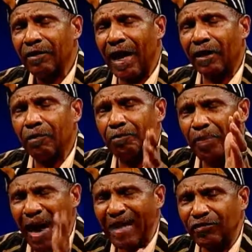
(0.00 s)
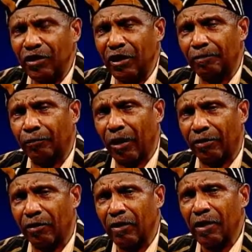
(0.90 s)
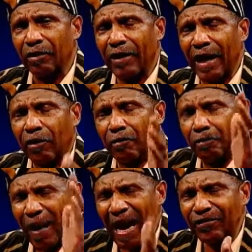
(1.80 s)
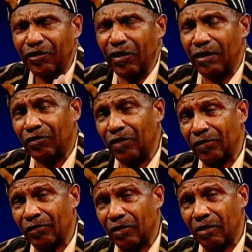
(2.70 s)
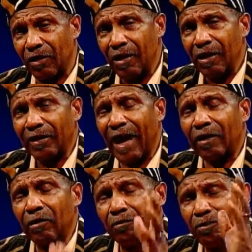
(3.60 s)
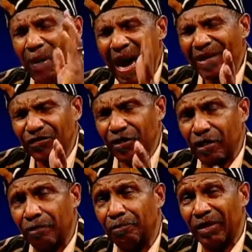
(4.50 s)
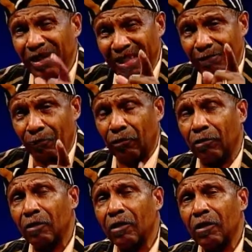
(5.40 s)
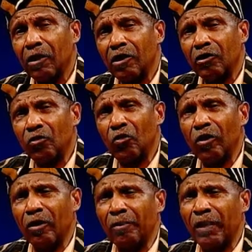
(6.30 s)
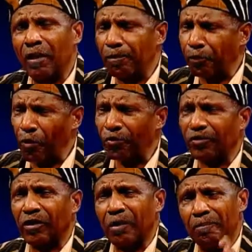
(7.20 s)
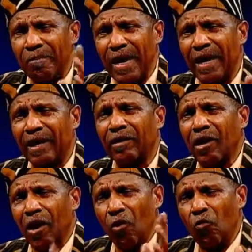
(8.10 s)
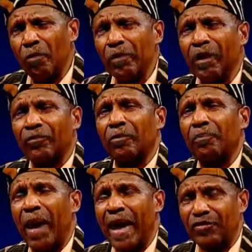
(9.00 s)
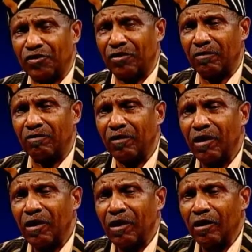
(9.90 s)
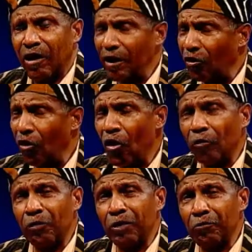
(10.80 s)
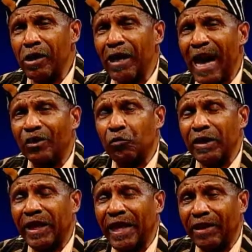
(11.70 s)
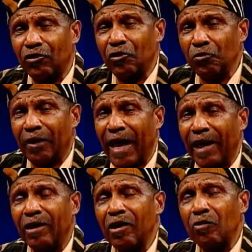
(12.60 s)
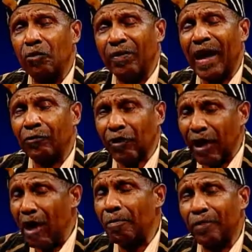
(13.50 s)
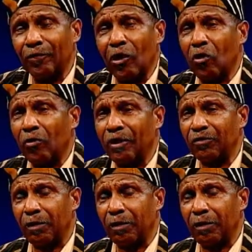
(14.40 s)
that compassionate brother, that compassionate sister, that compassionate believer. You want to be a person, a man, a woman of compassion. And Lord, we realize we can't do that without the help of your Holy